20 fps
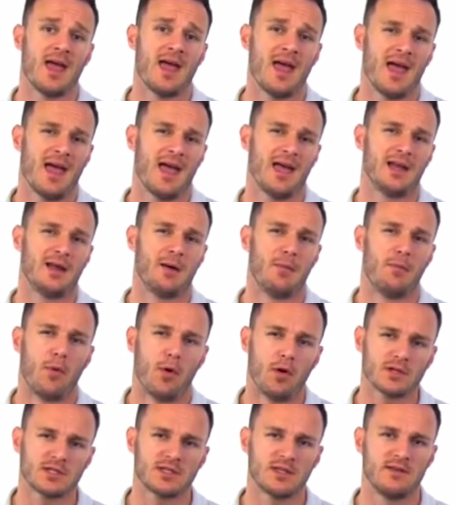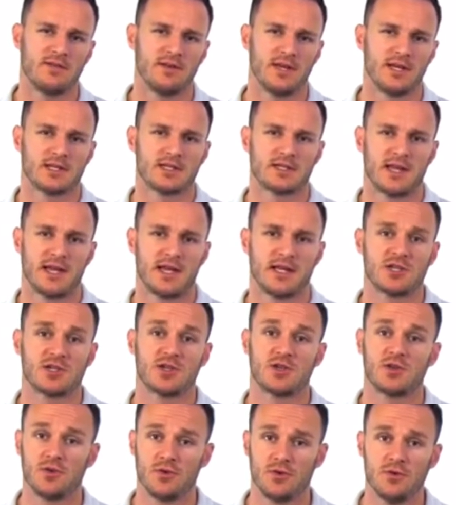In a more severe stage
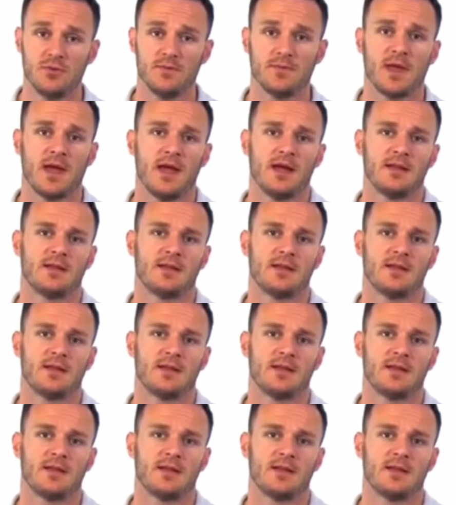2,